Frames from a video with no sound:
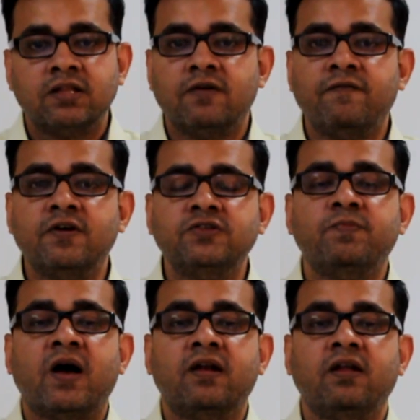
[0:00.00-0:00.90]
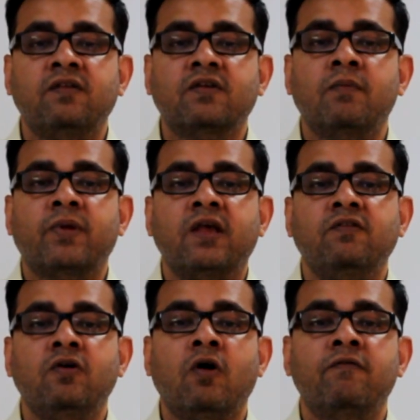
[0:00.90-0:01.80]
The first part is
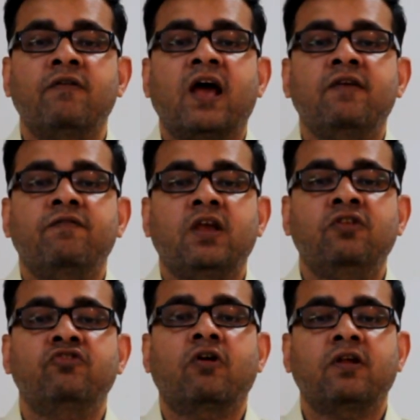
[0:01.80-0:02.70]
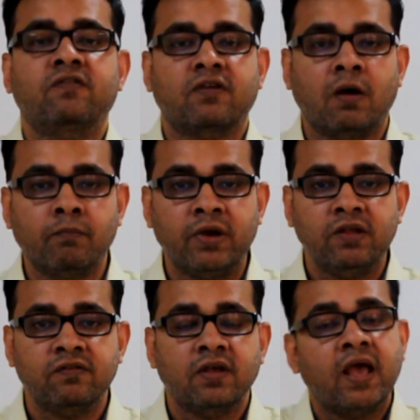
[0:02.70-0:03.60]
comprising of life insurance
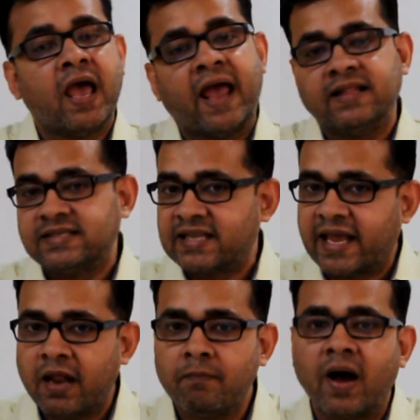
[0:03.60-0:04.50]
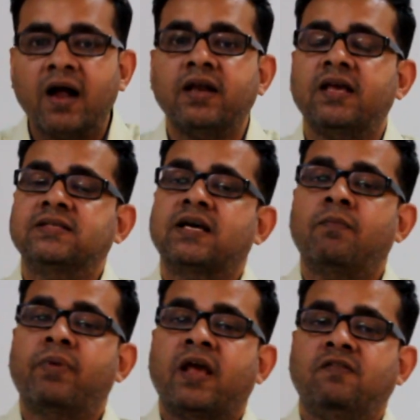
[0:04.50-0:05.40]
companies, and the second part is
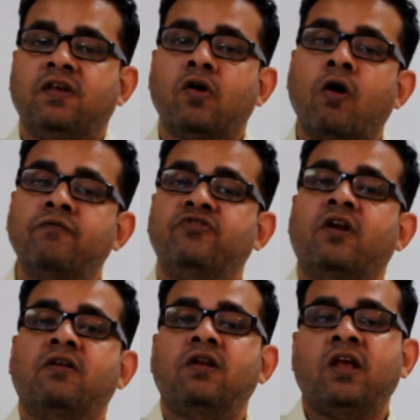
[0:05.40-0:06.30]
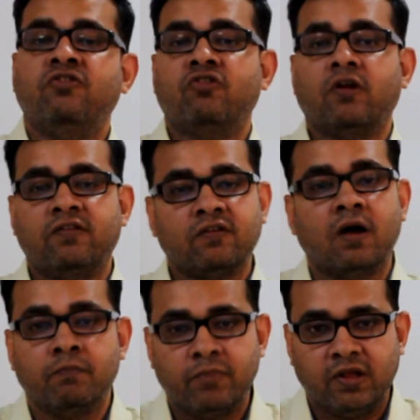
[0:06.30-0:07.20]
comprising of general insurance
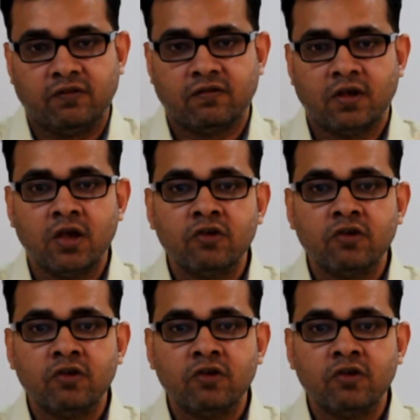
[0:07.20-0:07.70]
companies.